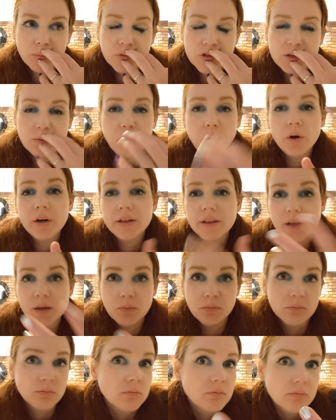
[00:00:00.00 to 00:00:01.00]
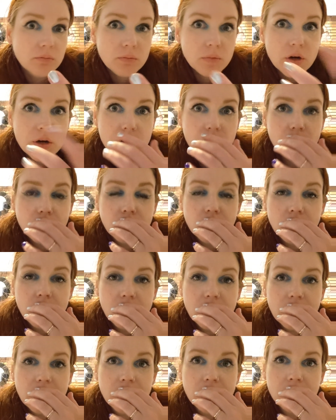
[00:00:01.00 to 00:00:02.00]
supporting them, you know,
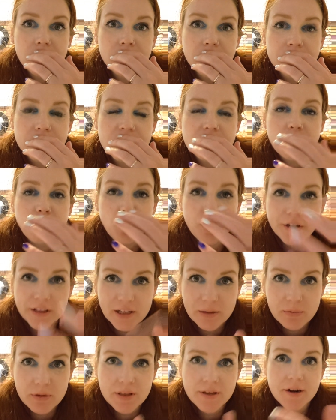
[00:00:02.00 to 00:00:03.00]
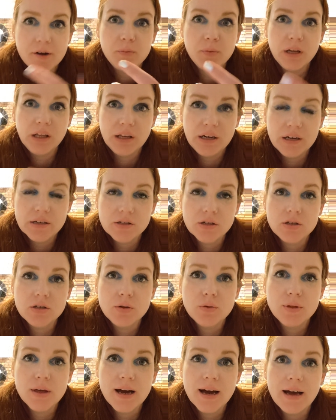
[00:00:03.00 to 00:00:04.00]
supporting them in their ability to
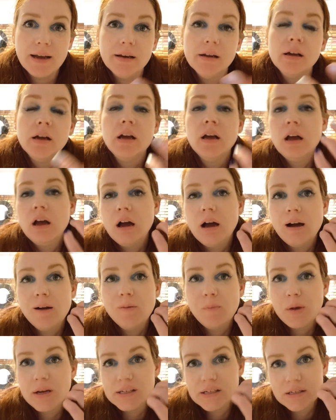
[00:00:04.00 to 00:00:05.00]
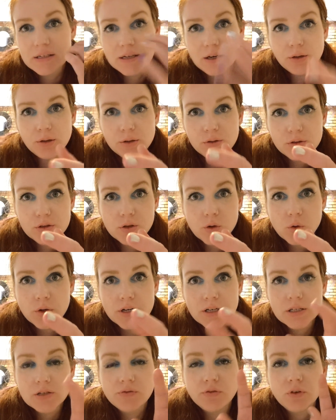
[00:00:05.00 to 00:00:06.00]
do that, and to tell those
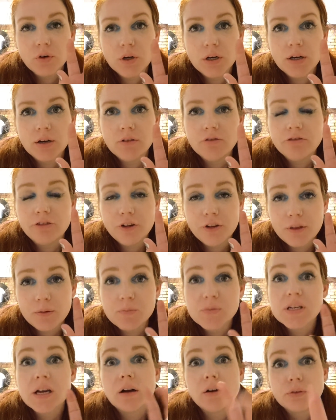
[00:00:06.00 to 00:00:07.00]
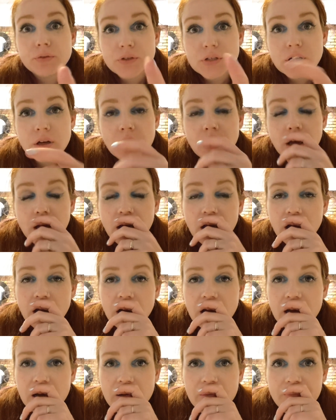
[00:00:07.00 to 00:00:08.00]
stories for themselves.
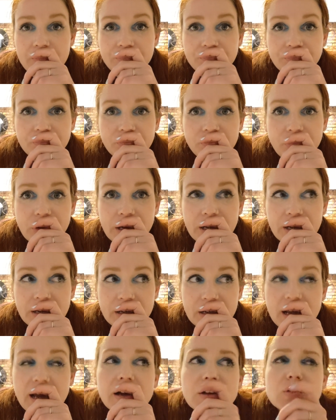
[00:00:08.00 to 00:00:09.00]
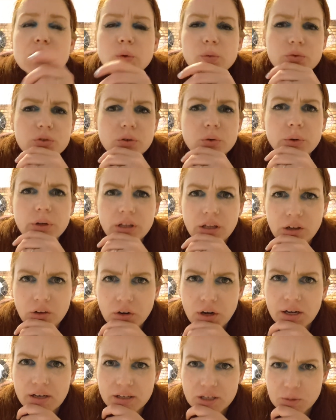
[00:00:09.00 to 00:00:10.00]
But yeah, so it was a really
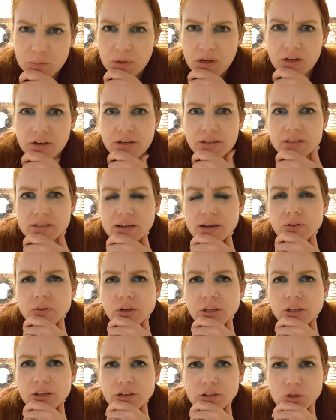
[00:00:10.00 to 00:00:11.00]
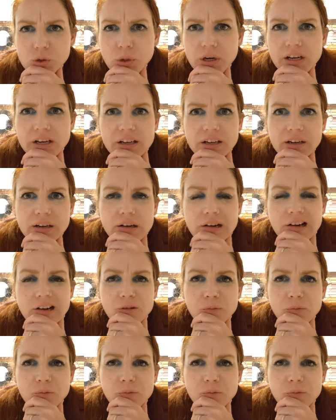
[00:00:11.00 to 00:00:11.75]
great experience. I really enjoyed it.